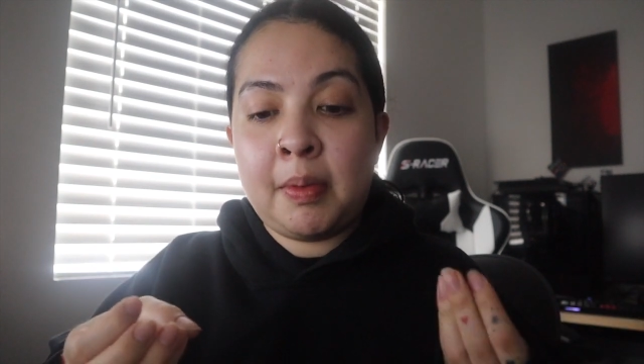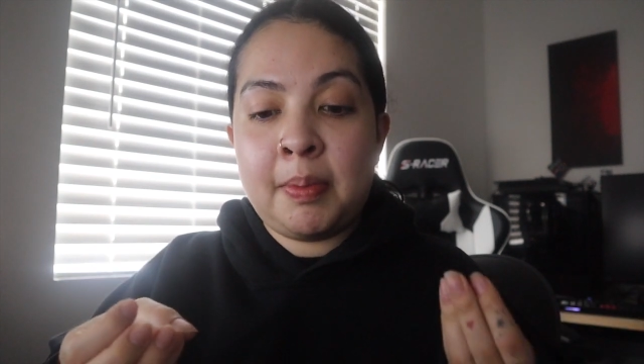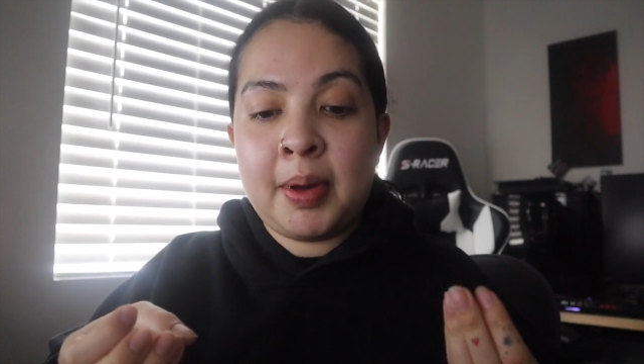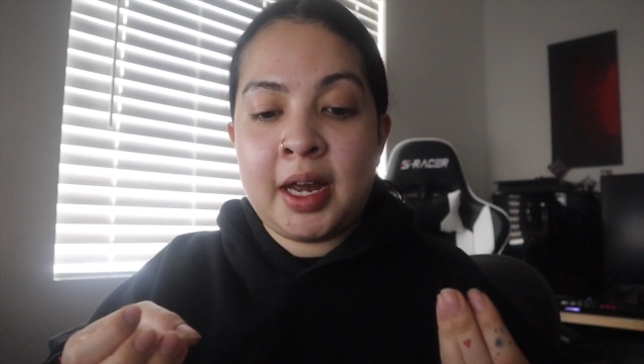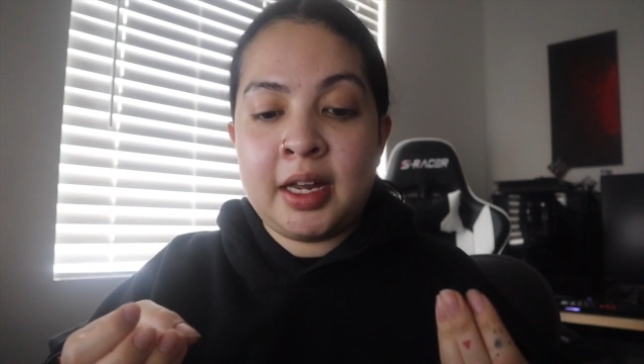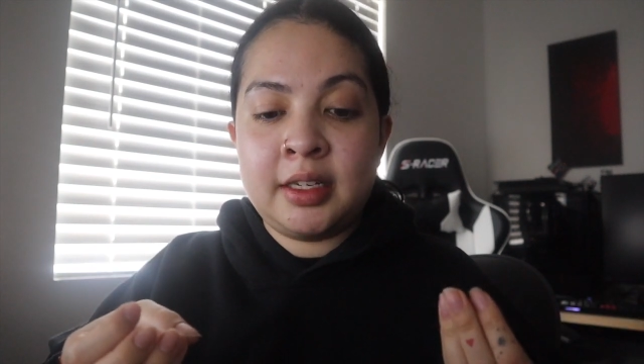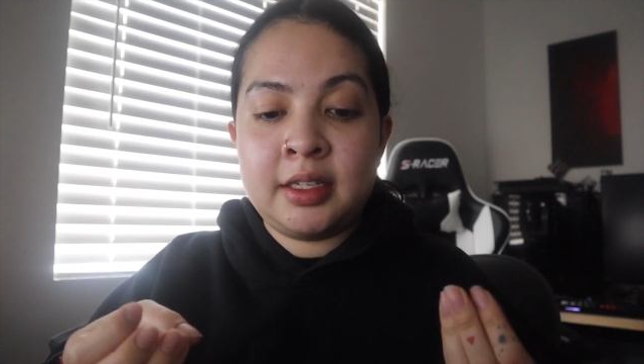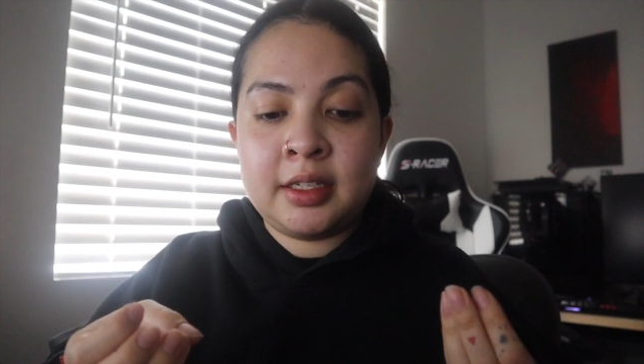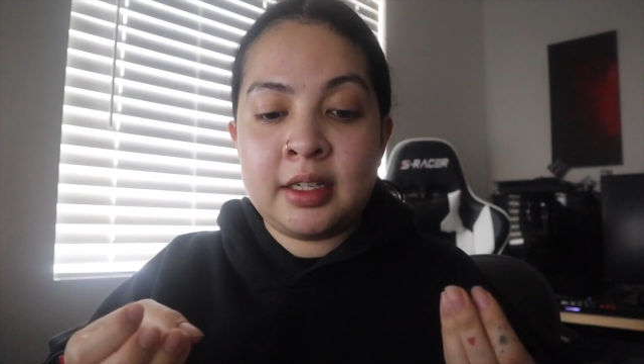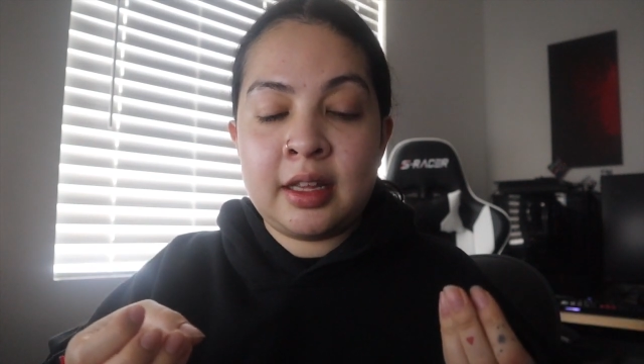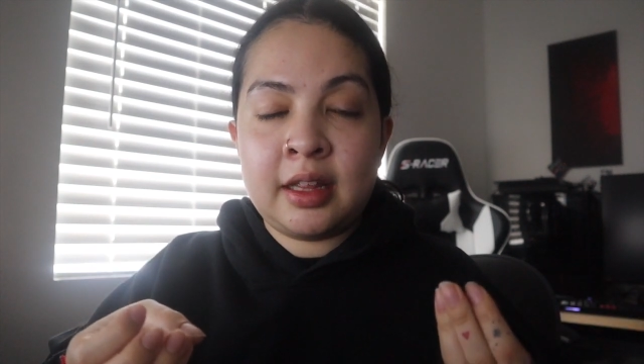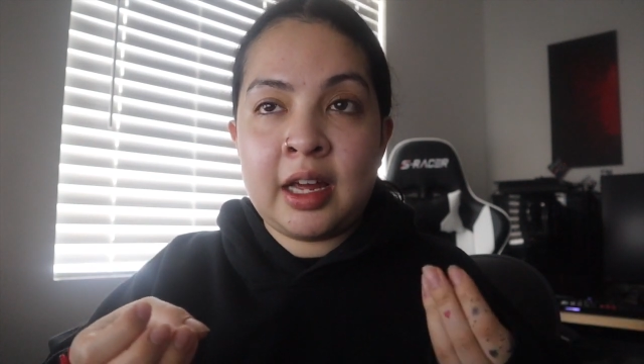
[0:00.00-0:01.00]
But
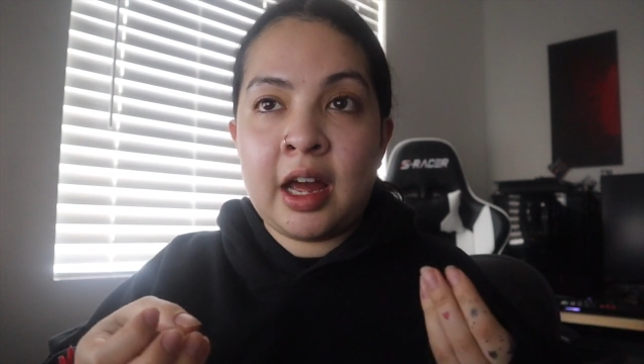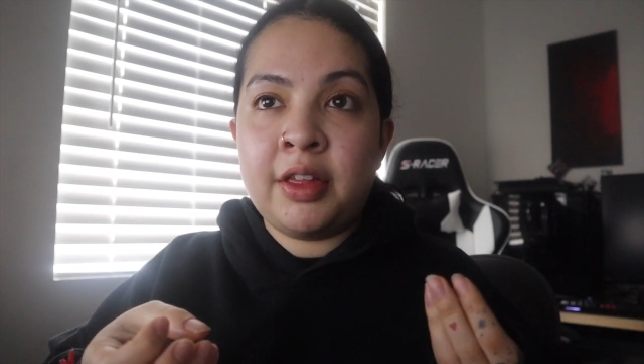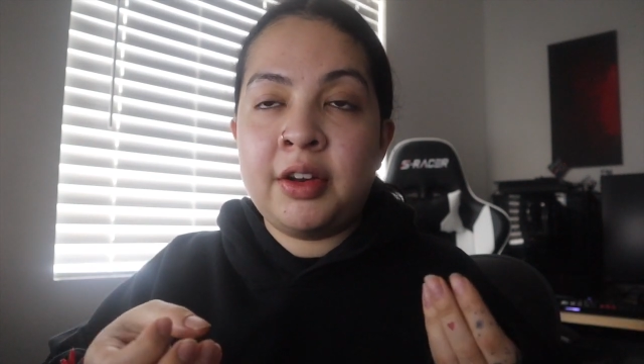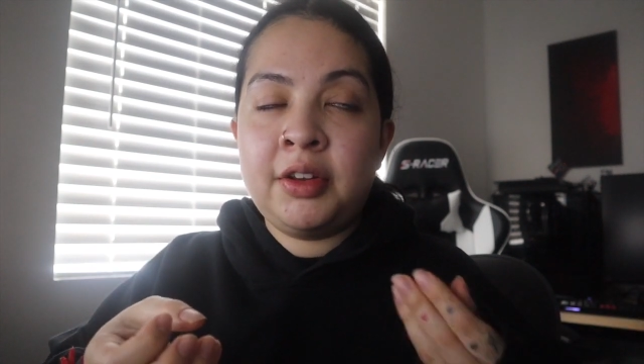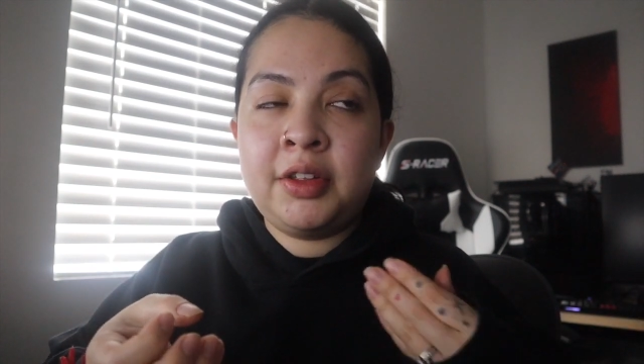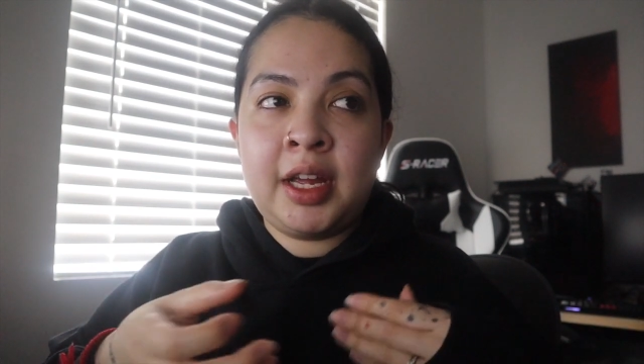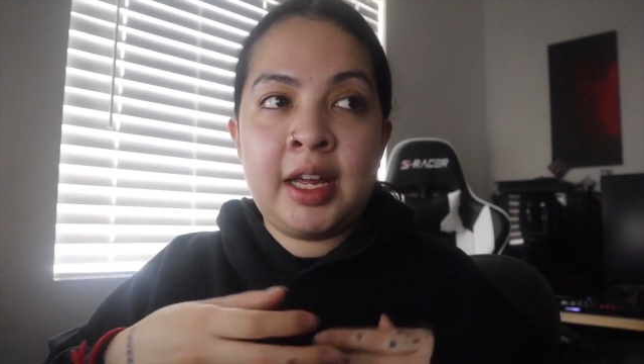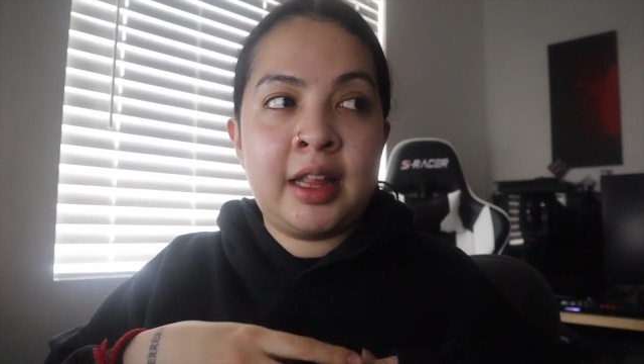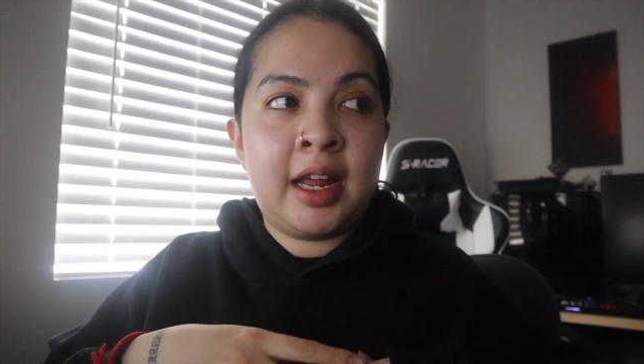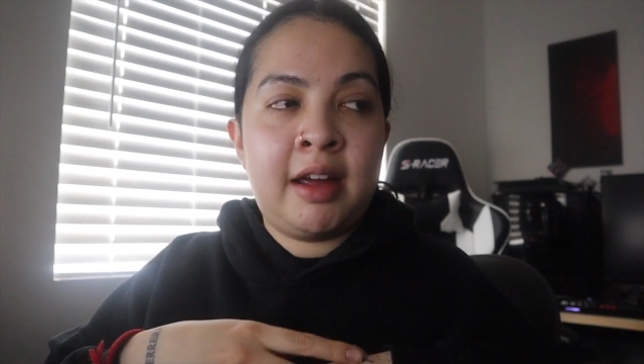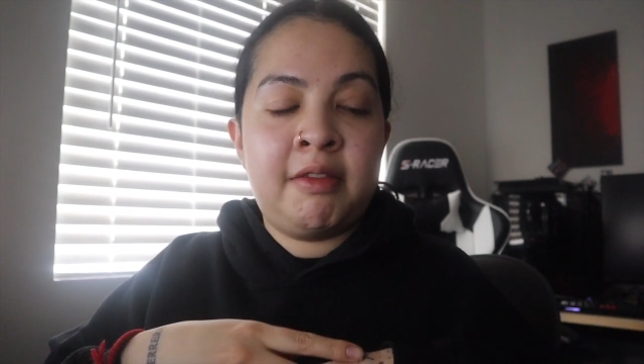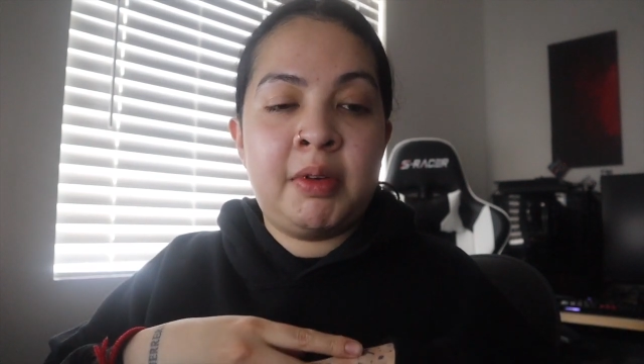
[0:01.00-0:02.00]
the other thing that I've